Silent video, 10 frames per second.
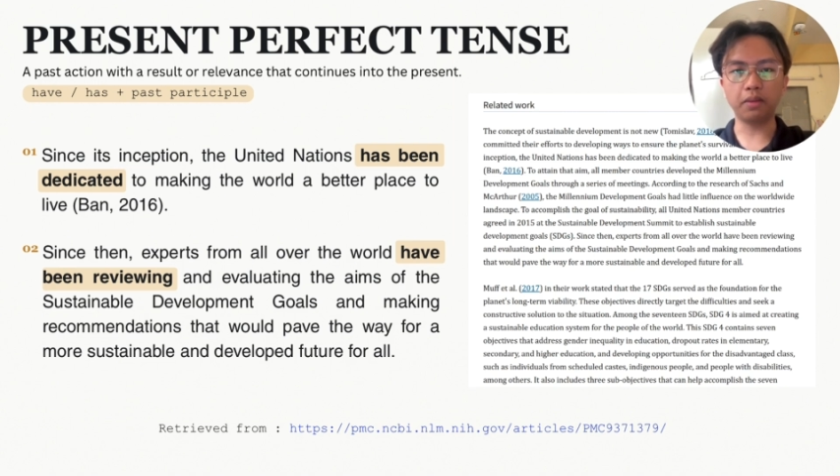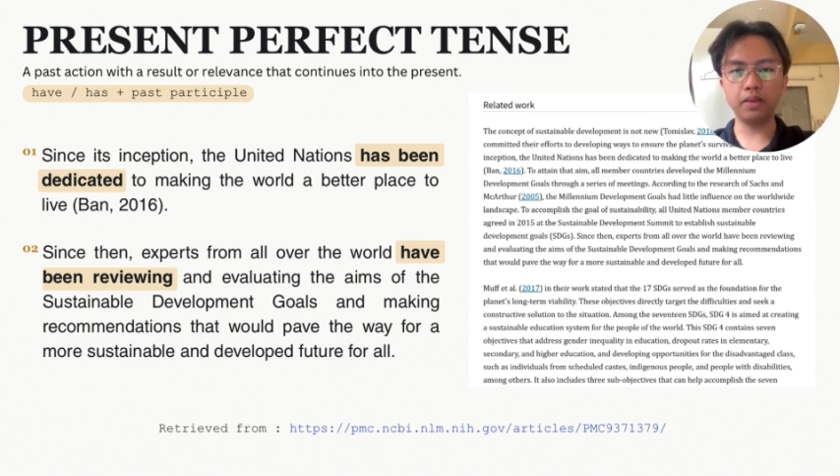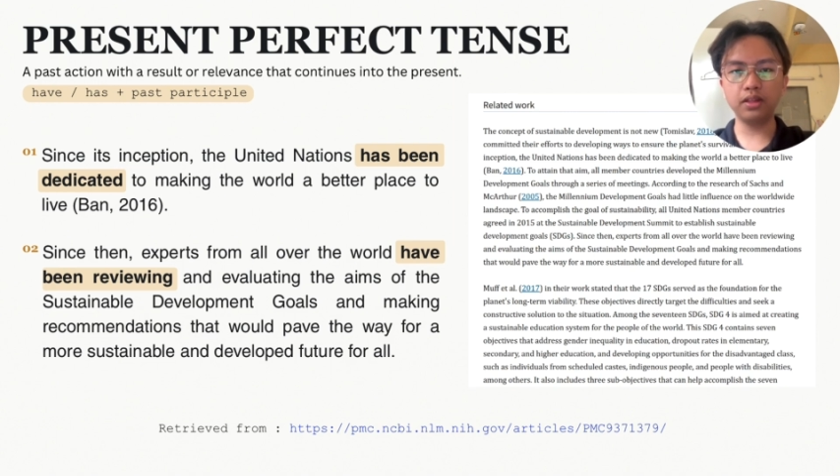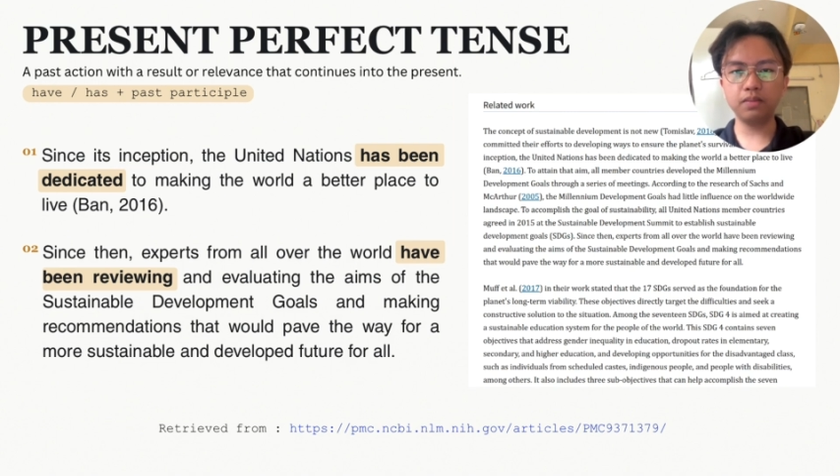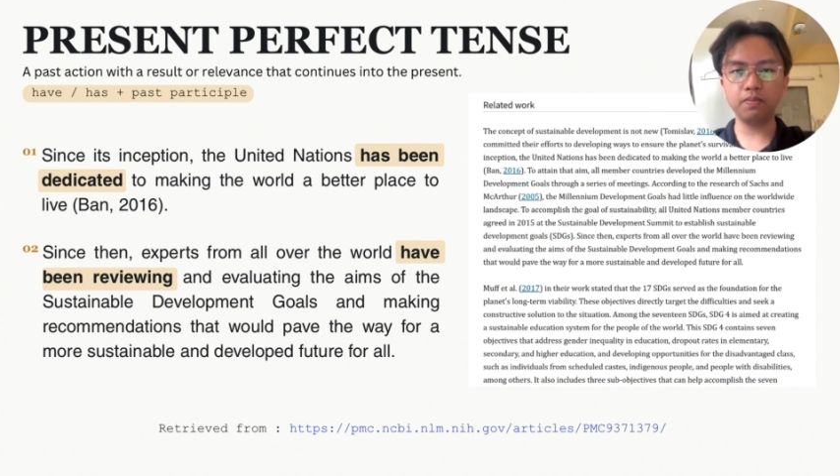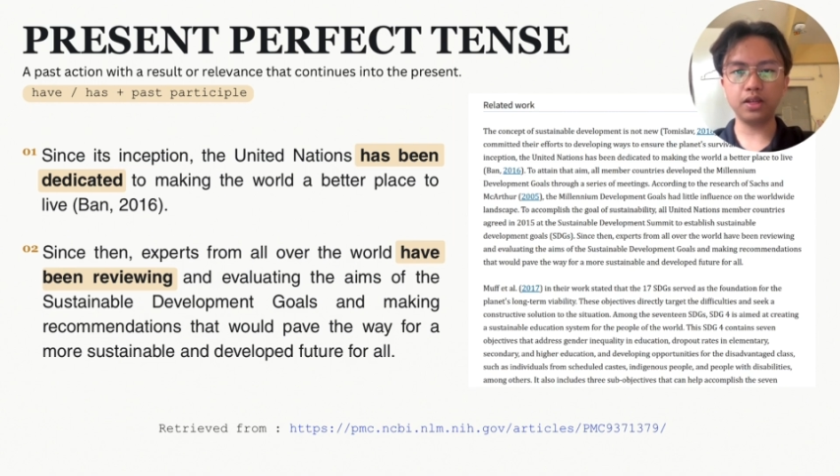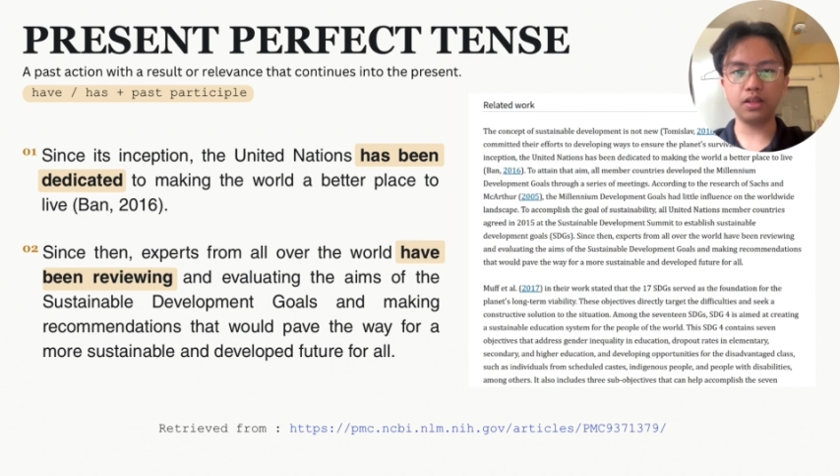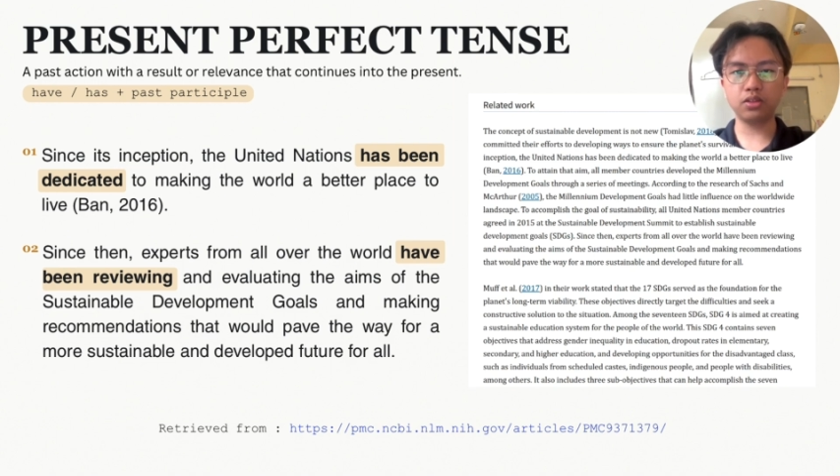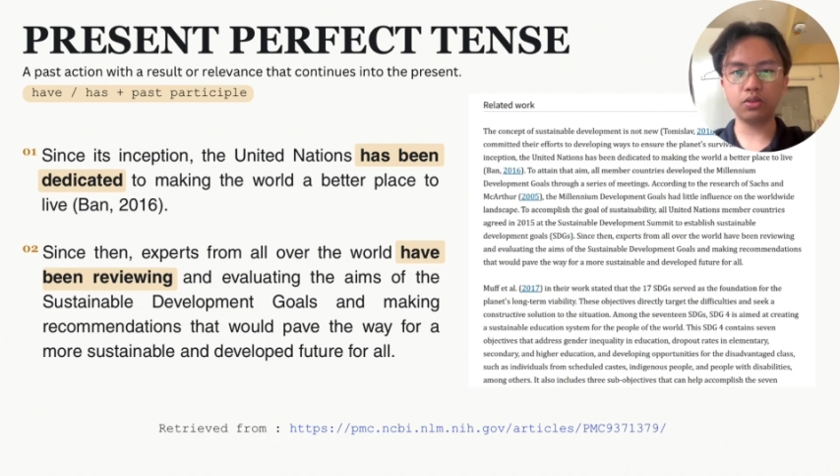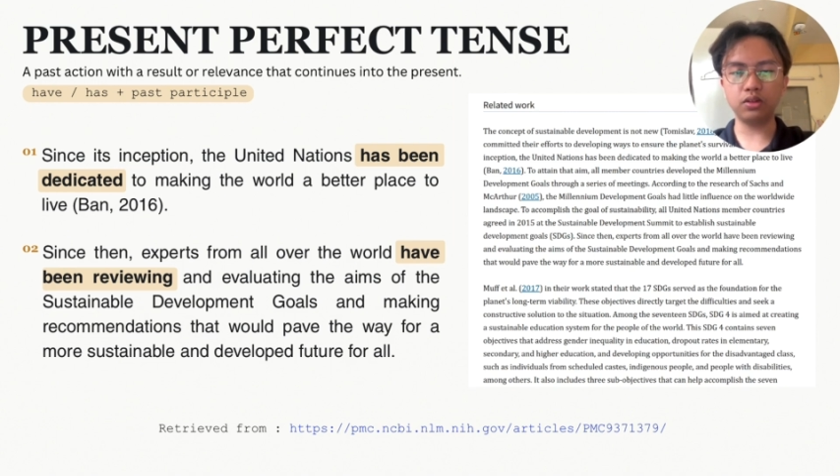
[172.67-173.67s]
a better
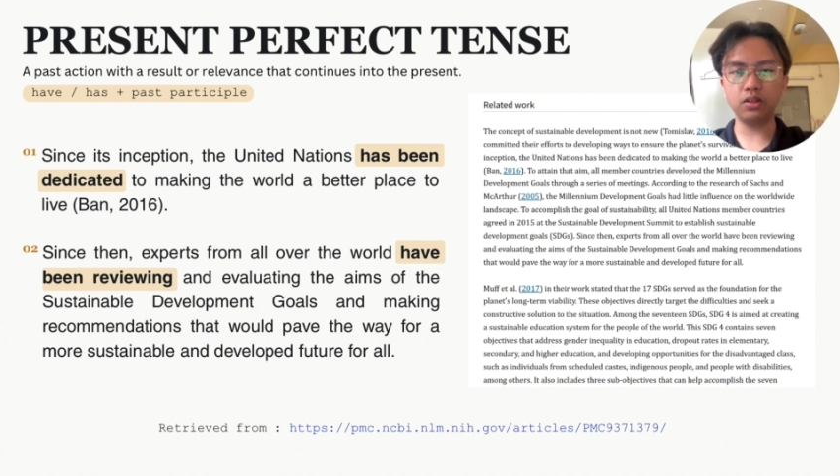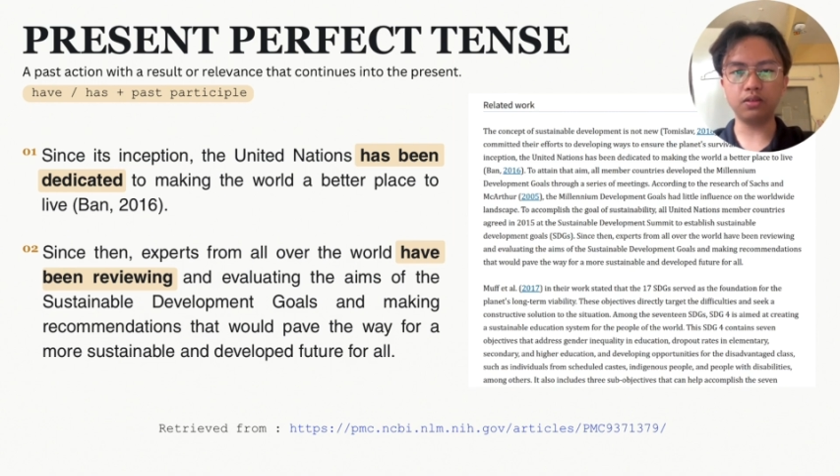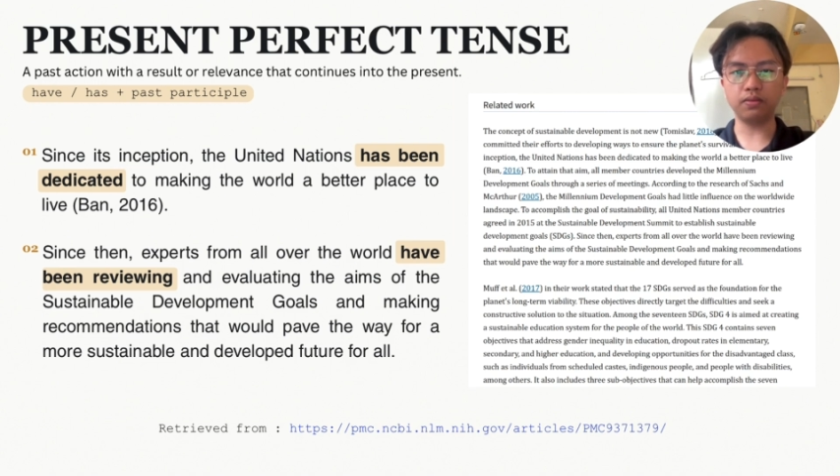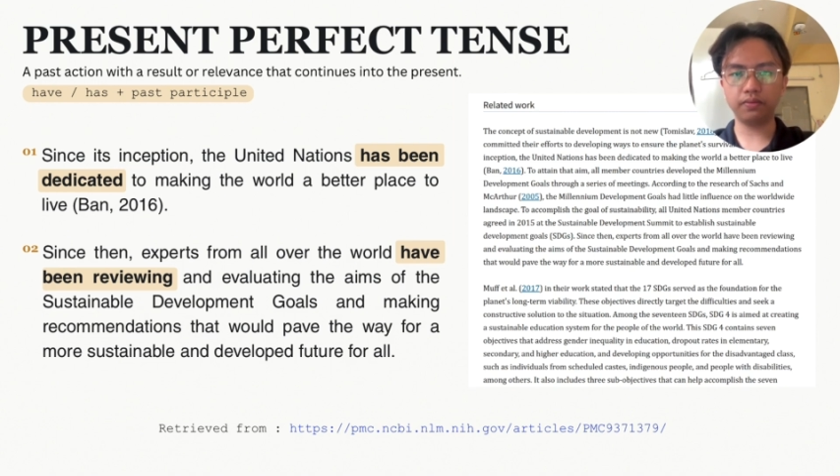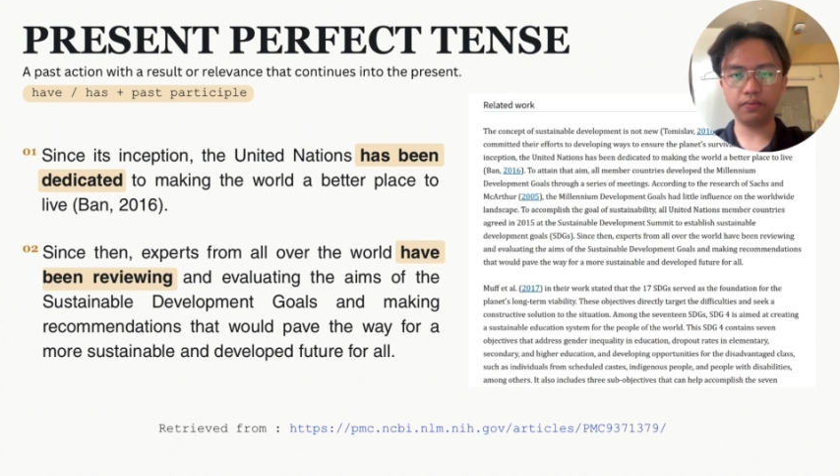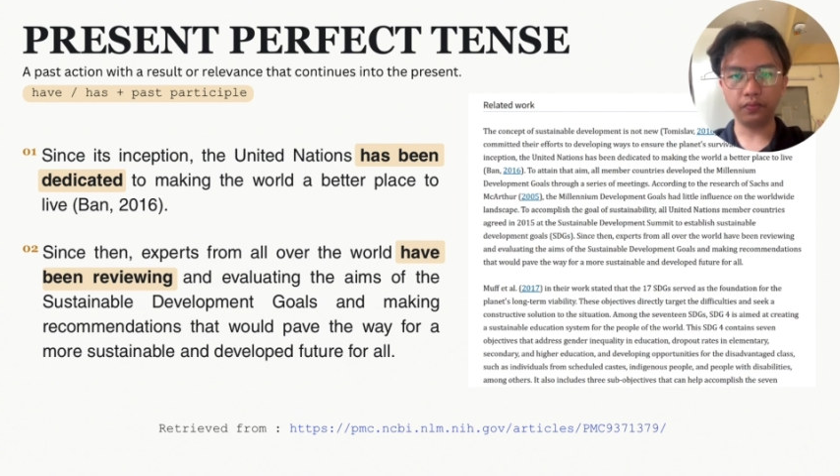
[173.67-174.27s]
place to live.